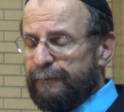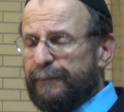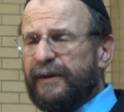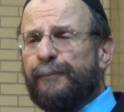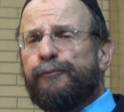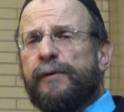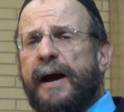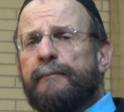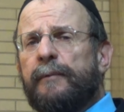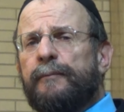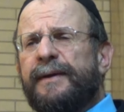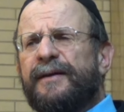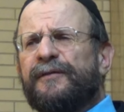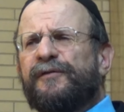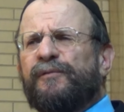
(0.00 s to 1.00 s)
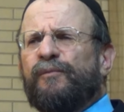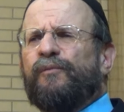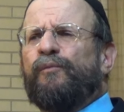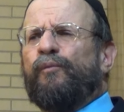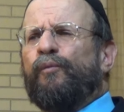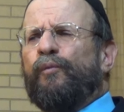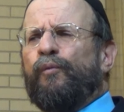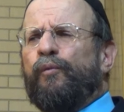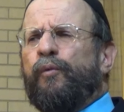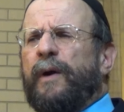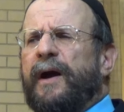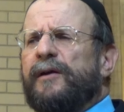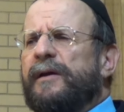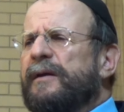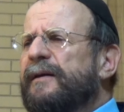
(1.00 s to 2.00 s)
But the problem is,
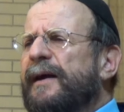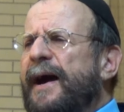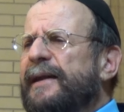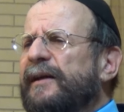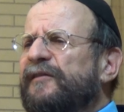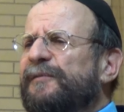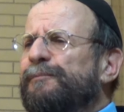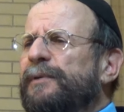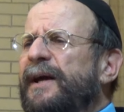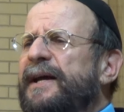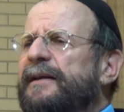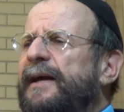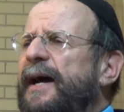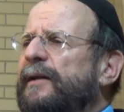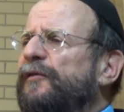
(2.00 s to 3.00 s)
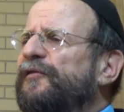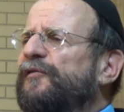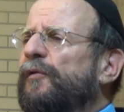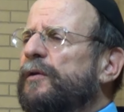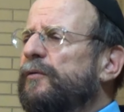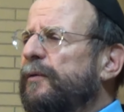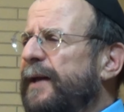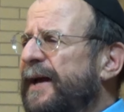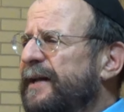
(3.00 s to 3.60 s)
where did God explain how to slaughter an